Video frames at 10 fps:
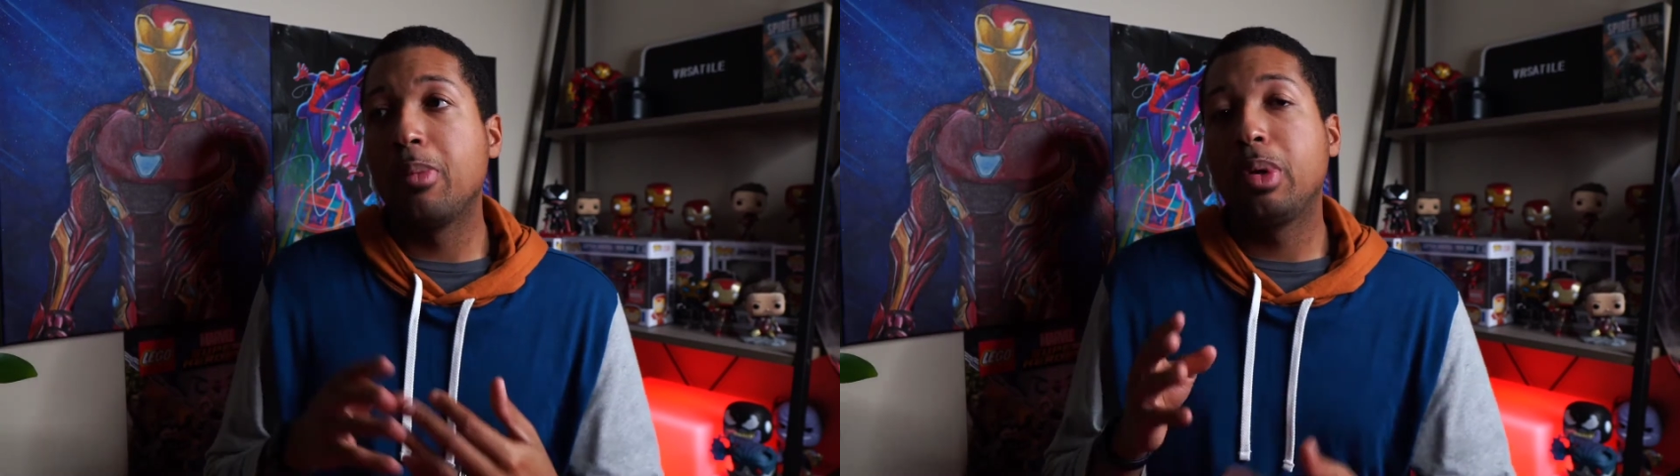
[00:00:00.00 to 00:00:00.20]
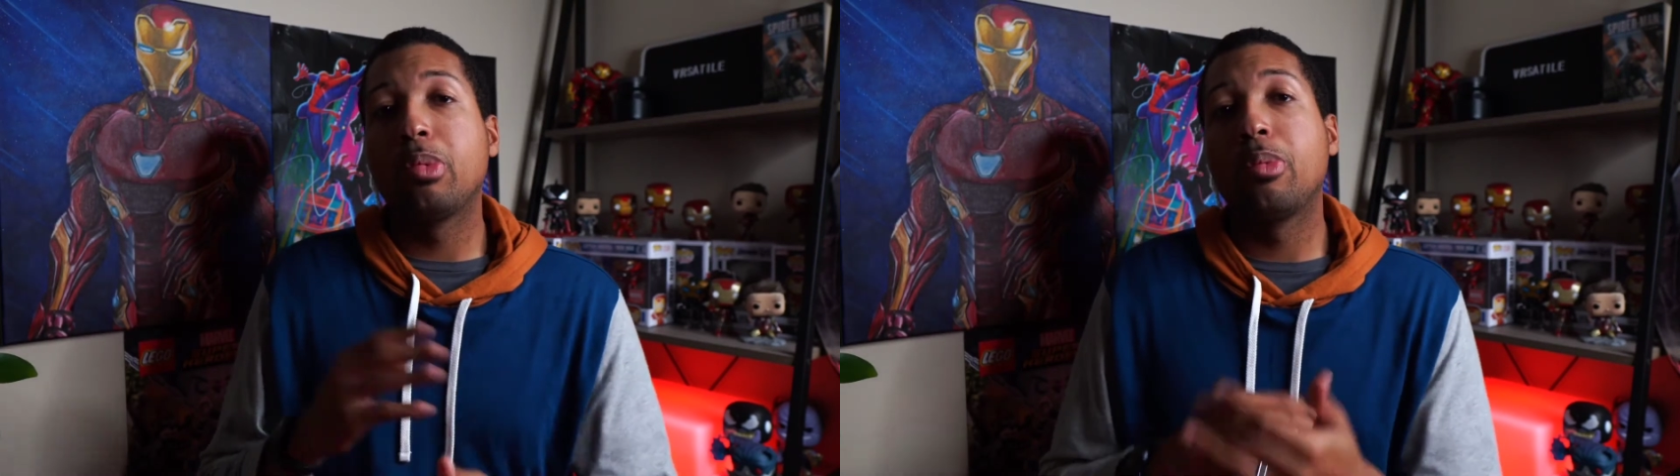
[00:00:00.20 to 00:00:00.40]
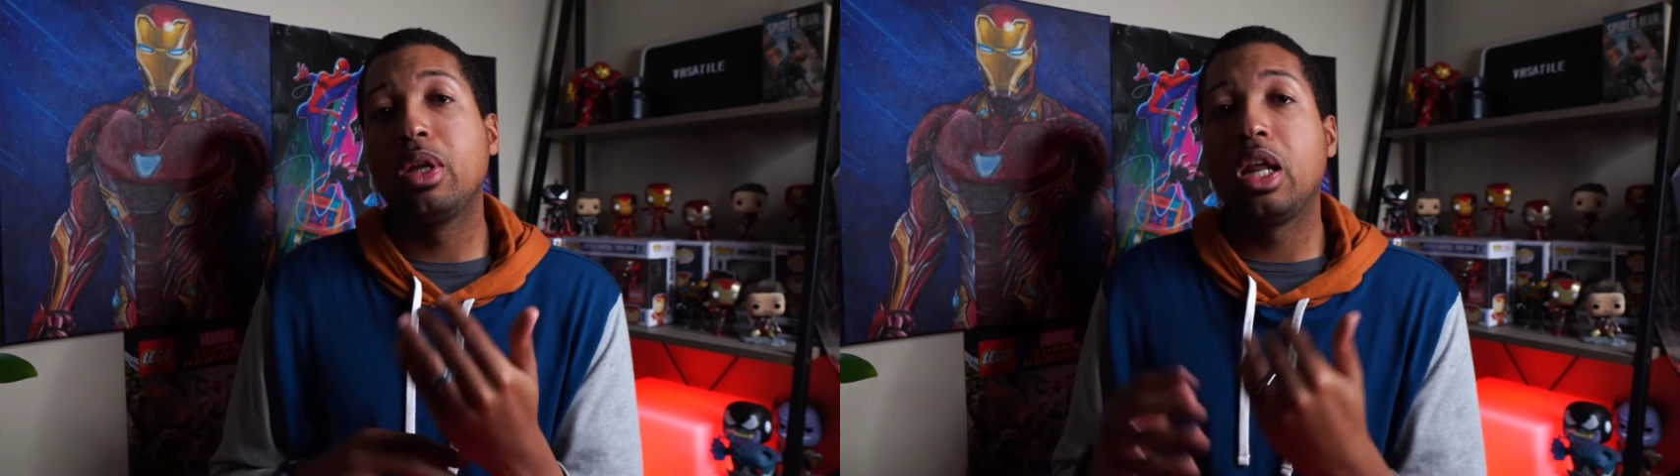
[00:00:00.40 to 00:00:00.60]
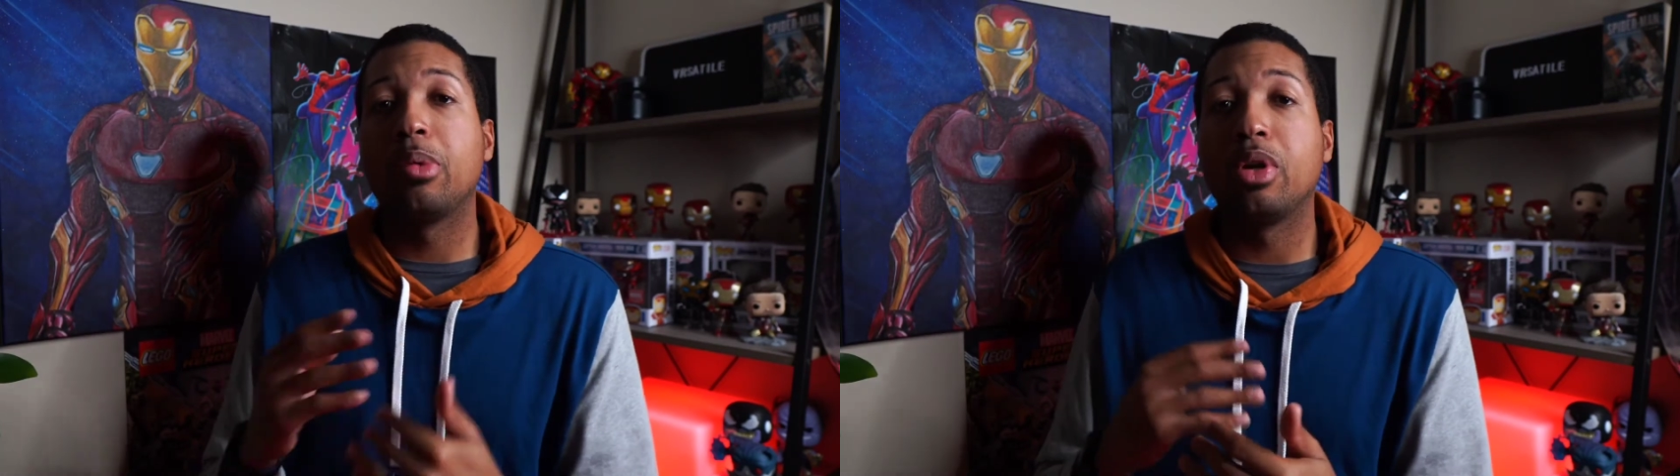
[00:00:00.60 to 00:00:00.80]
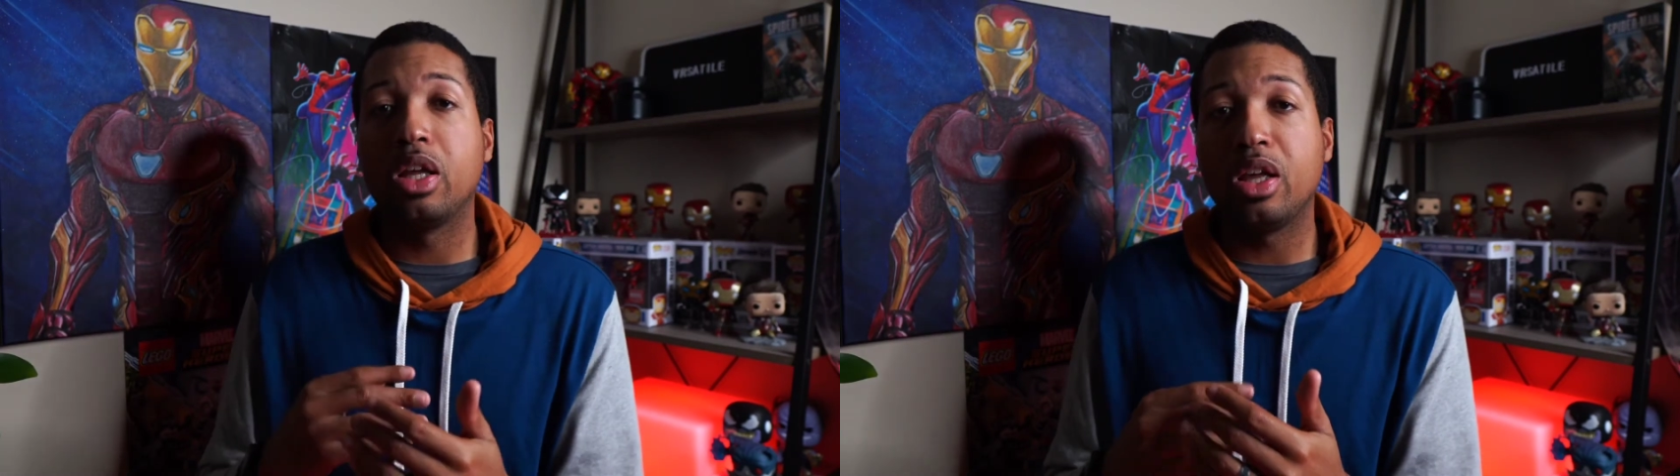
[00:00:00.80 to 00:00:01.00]
people being
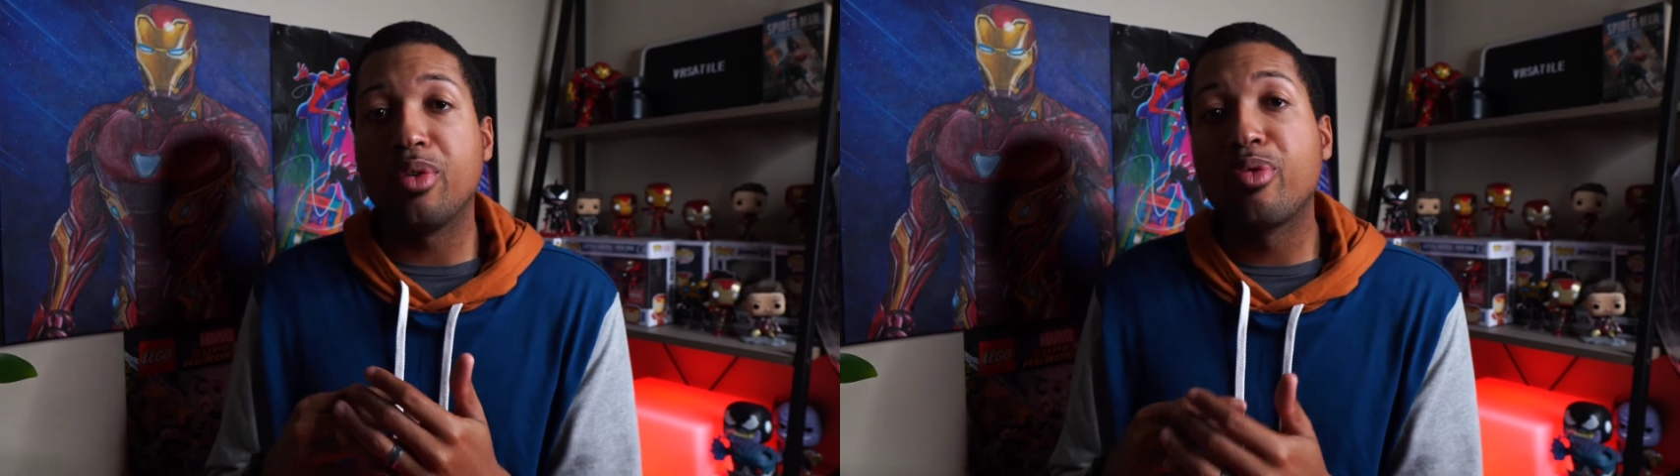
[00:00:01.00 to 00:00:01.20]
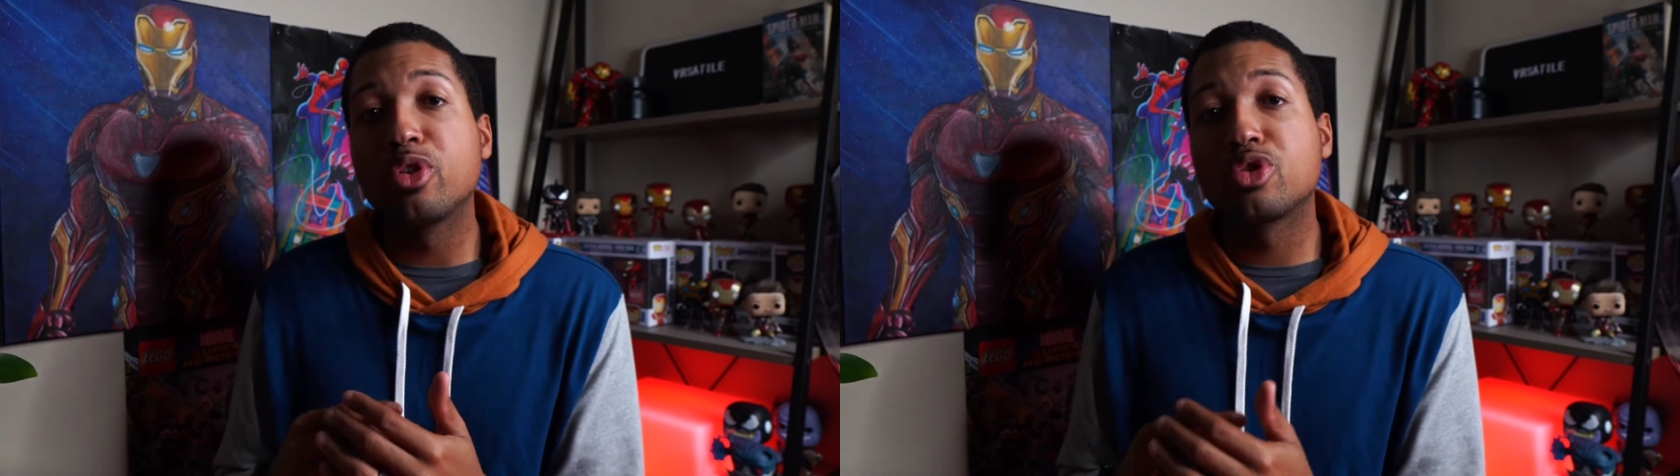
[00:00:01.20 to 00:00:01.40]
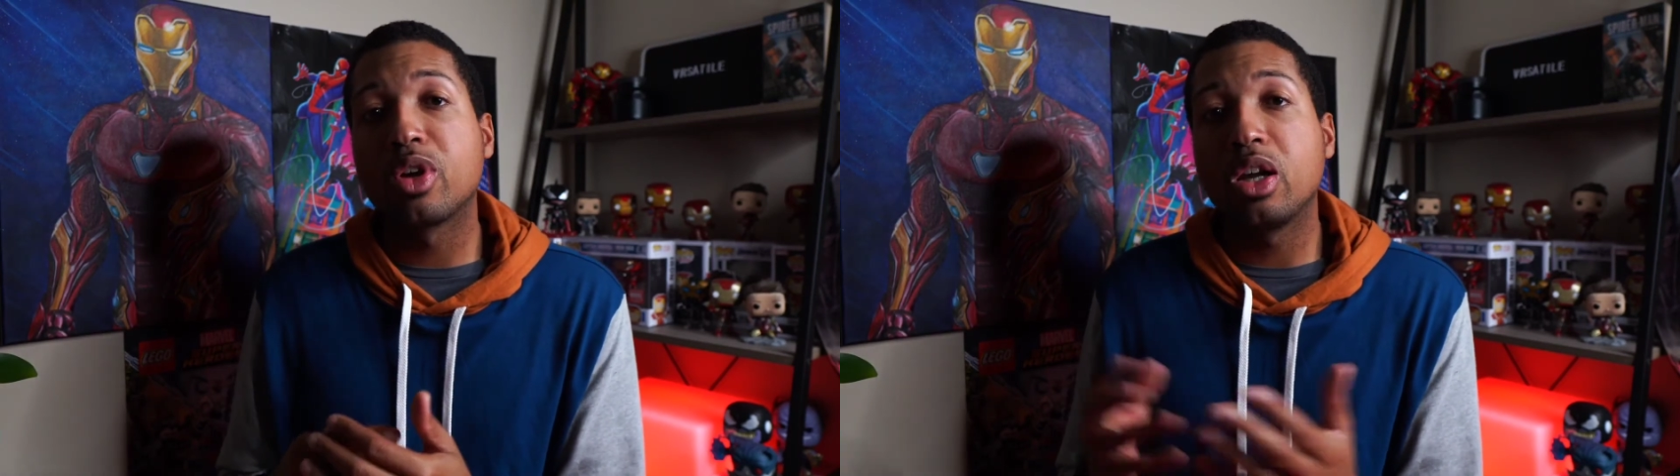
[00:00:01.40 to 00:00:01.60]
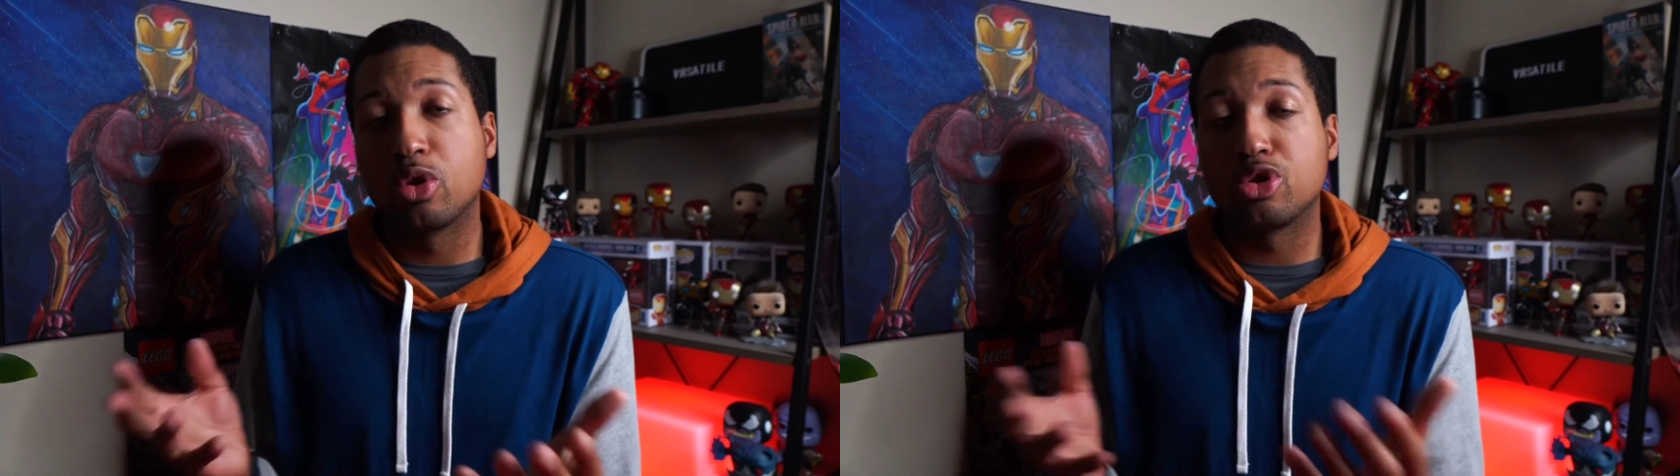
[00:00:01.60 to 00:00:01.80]
able to infiltrate,